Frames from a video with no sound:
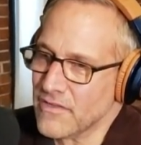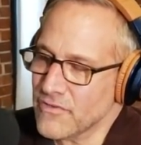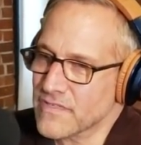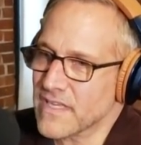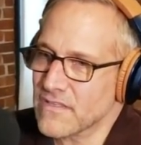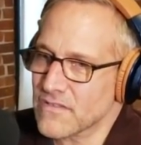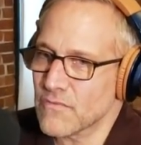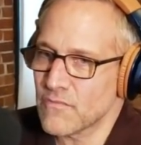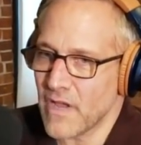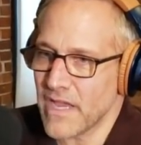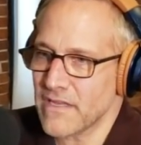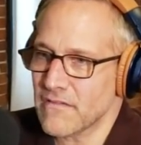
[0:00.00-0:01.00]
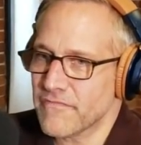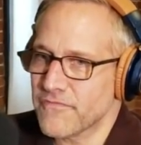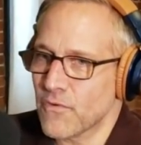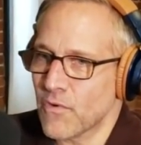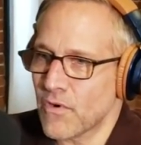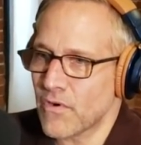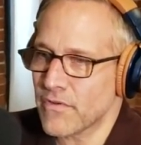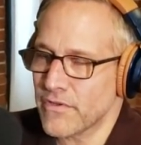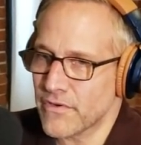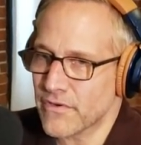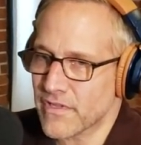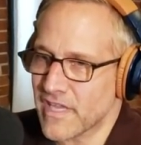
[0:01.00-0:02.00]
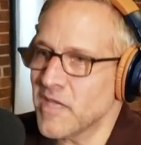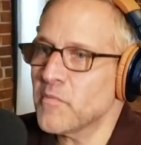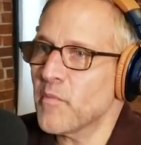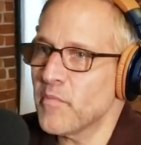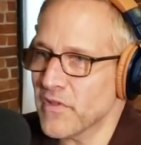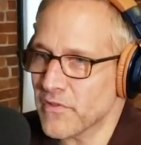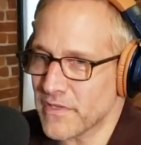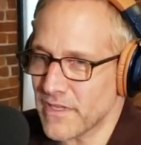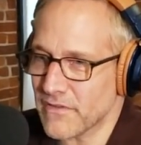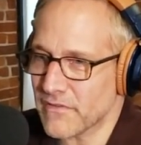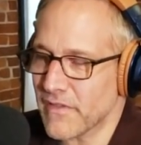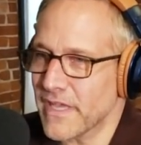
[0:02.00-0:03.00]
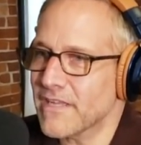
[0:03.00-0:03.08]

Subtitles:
you tend to write for your capabilities.